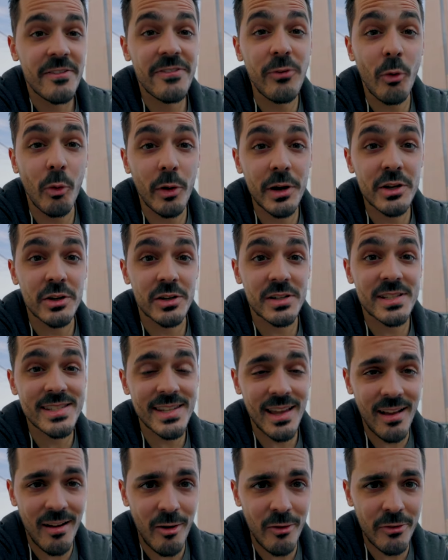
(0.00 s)
for
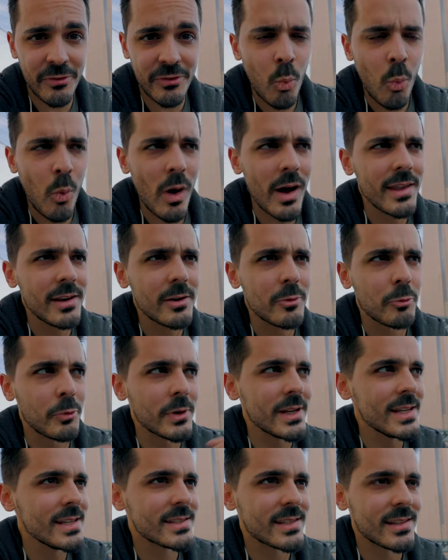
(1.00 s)
yourself, what
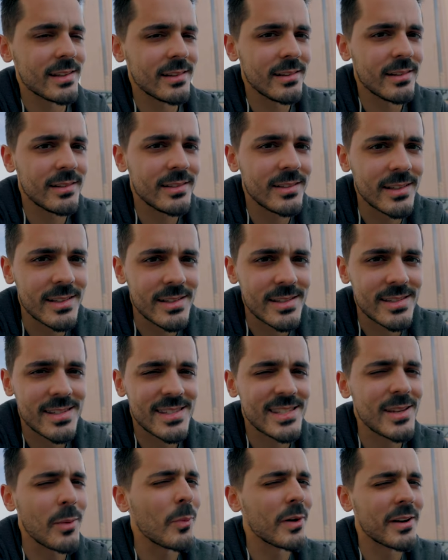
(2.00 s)
reason does
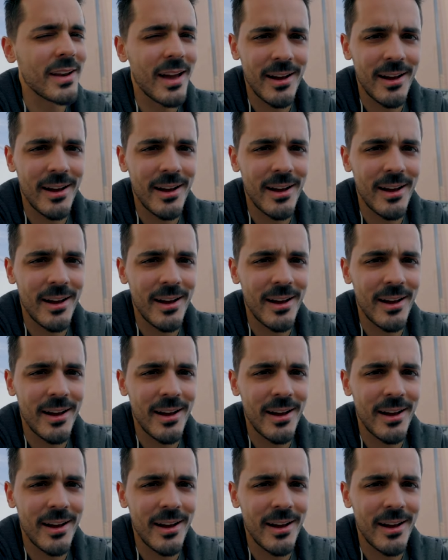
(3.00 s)
someone